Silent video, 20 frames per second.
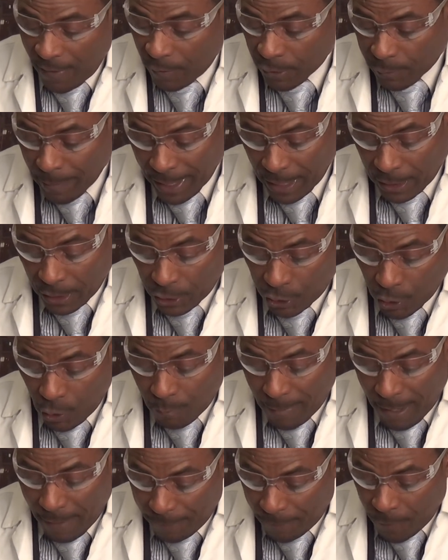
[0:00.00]
I was making a
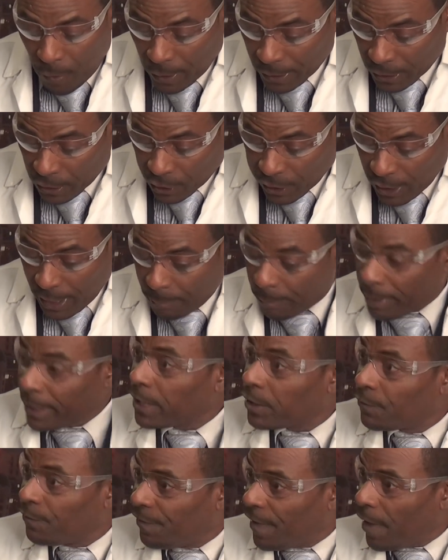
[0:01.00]
joke about falling asleep, but
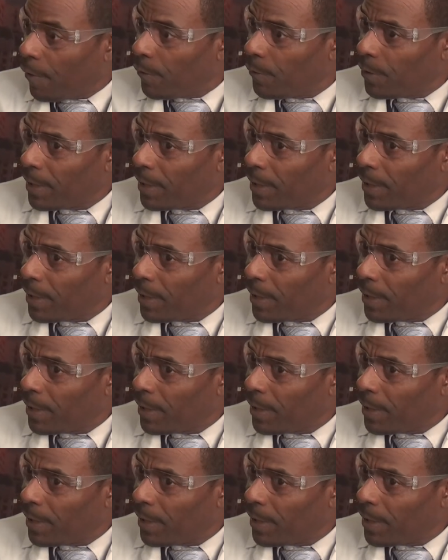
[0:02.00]
it's very